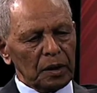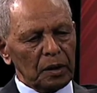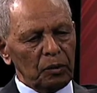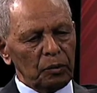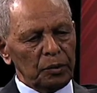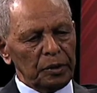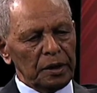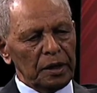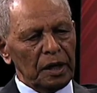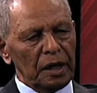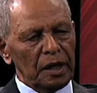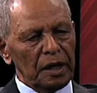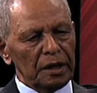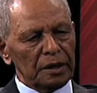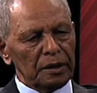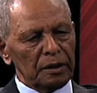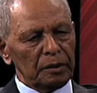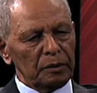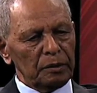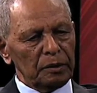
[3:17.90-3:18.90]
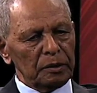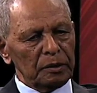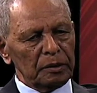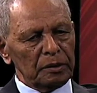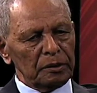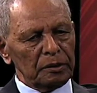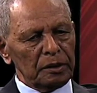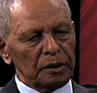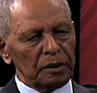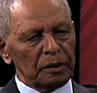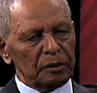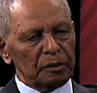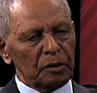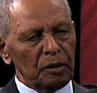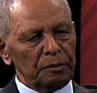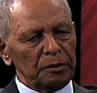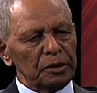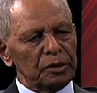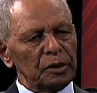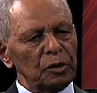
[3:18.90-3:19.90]
a
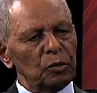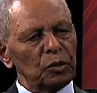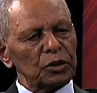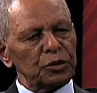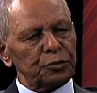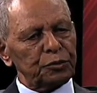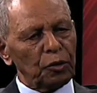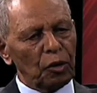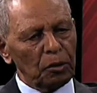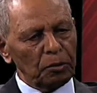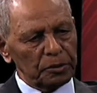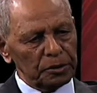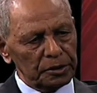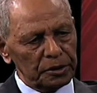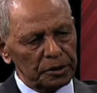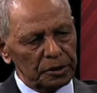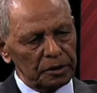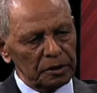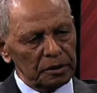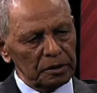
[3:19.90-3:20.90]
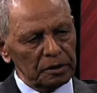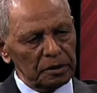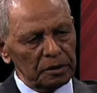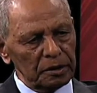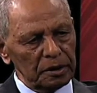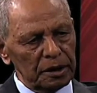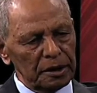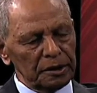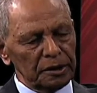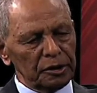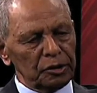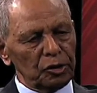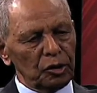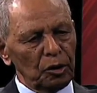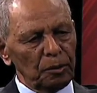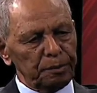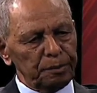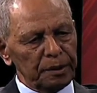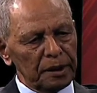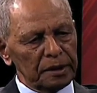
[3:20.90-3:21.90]
committee was formed, an
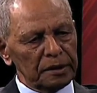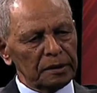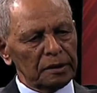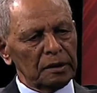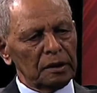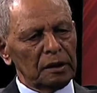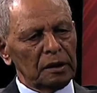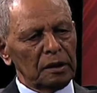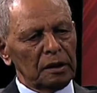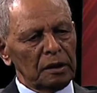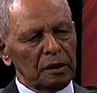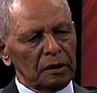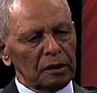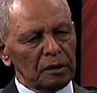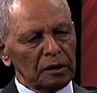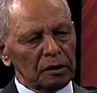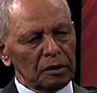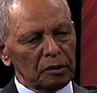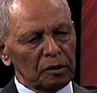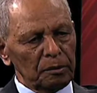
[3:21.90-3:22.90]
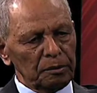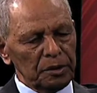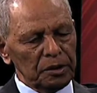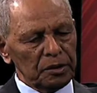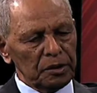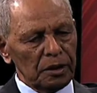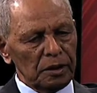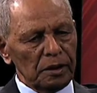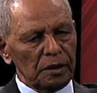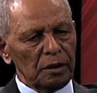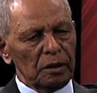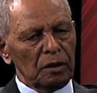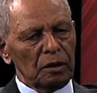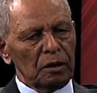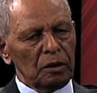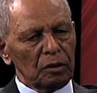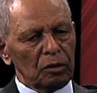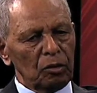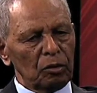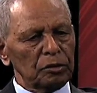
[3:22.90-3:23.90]
Ethiopian committee
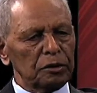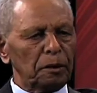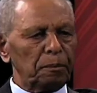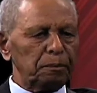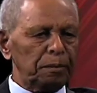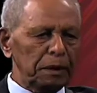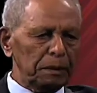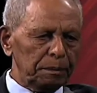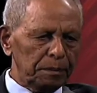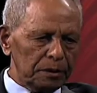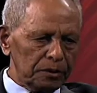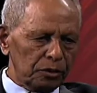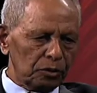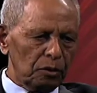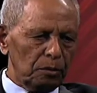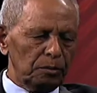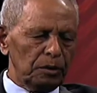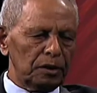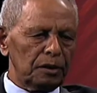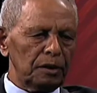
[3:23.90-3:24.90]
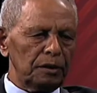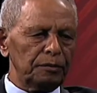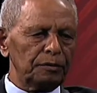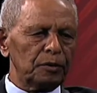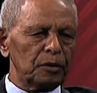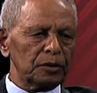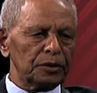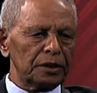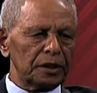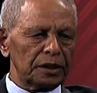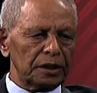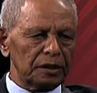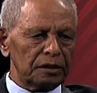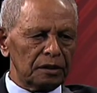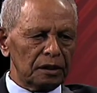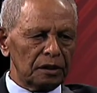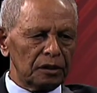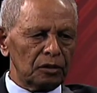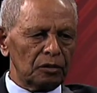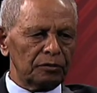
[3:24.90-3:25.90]
called the People's Committee for the
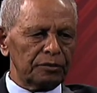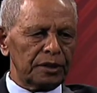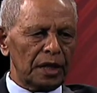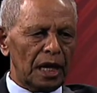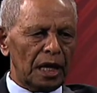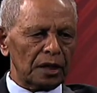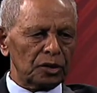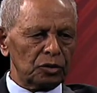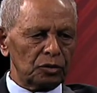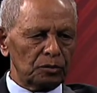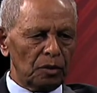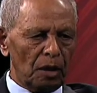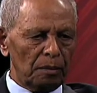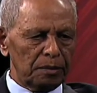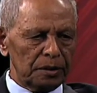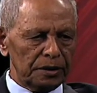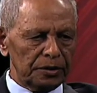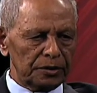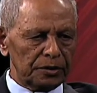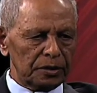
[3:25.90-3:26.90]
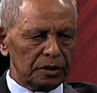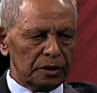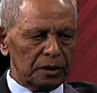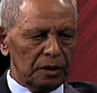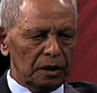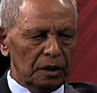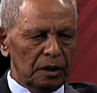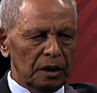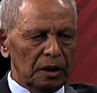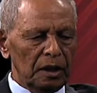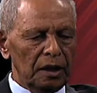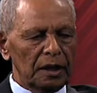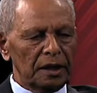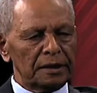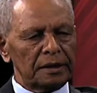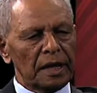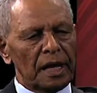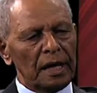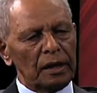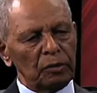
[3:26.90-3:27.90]
Return of the Axum Obelisk.
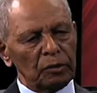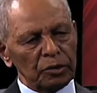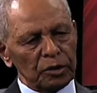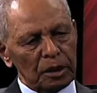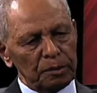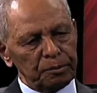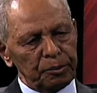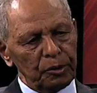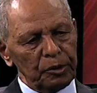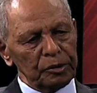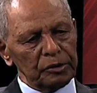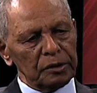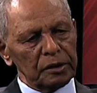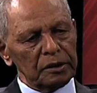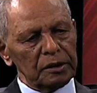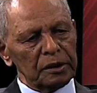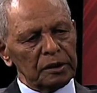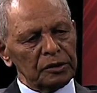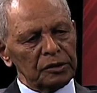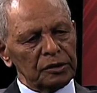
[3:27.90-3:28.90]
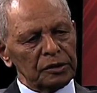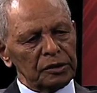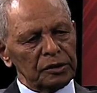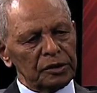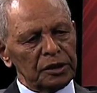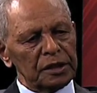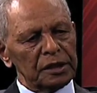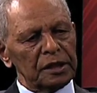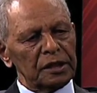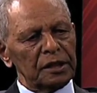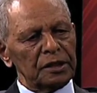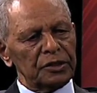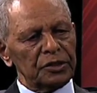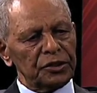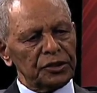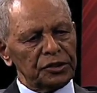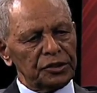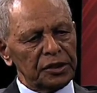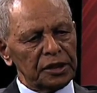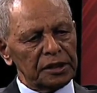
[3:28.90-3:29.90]
And I was appointed as
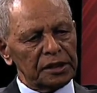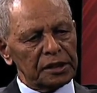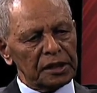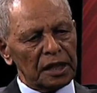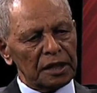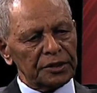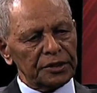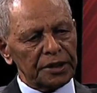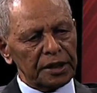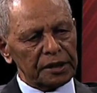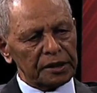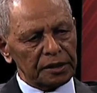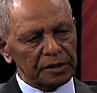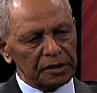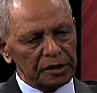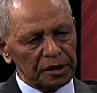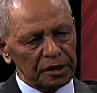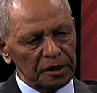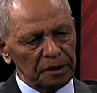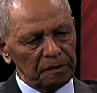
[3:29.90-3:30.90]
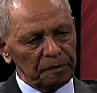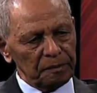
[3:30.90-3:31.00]
its general secretary.